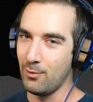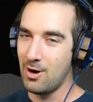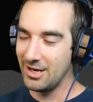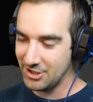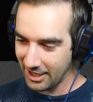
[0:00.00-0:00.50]
for
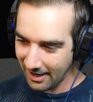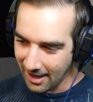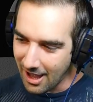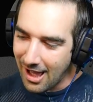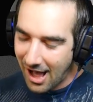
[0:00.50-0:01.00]
watching.
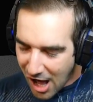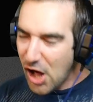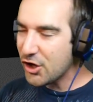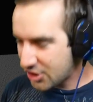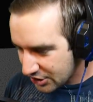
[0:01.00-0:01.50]

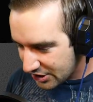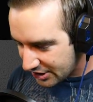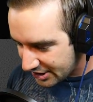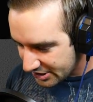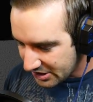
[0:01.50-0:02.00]
A
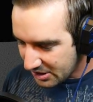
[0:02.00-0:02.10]
good